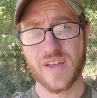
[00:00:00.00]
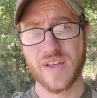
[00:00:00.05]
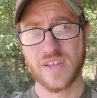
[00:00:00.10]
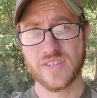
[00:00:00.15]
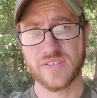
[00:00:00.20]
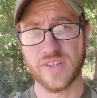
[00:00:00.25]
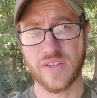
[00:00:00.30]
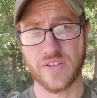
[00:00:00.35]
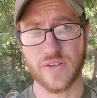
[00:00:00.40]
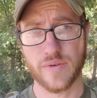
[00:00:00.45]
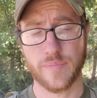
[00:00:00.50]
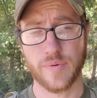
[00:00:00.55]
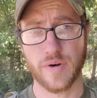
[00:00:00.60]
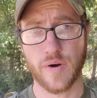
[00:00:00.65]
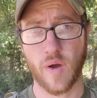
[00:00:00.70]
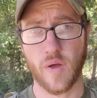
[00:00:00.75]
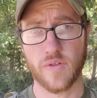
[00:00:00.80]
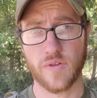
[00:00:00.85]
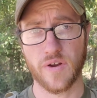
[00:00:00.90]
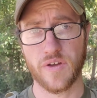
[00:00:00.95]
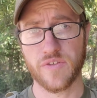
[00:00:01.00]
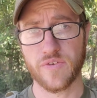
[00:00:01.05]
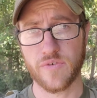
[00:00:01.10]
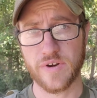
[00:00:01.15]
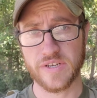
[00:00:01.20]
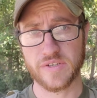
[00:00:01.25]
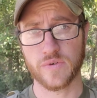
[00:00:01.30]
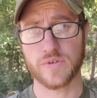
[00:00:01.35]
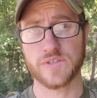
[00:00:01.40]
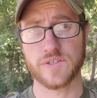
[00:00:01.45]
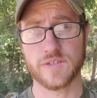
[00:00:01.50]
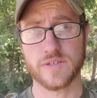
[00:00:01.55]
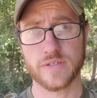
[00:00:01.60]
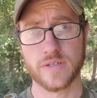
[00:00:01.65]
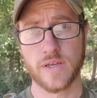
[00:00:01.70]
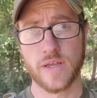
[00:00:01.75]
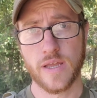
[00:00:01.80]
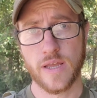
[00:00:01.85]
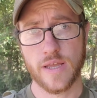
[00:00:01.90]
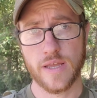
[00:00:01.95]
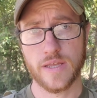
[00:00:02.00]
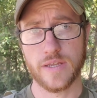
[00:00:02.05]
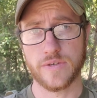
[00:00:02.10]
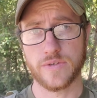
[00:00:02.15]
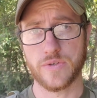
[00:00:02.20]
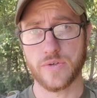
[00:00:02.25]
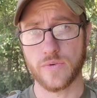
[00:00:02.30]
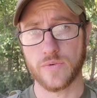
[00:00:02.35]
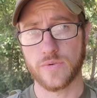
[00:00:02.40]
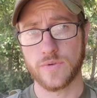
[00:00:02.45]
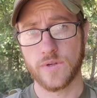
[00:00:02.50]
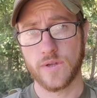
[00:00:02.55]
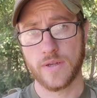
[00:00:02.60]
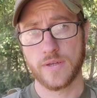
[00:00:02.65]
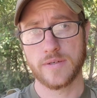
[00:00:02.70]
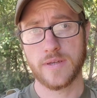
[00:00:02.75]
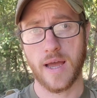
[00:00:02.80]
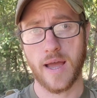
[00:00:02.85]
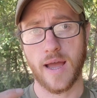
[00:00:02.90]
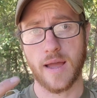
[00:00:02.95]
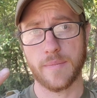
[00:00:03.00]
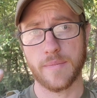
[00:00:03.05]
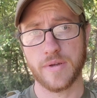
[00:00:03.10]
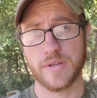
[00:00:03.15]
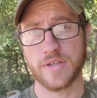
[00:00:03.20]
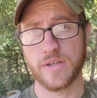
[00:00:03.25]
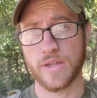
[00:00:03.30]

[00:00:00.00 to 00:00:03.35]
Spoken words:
so that you can put all your other resources into time,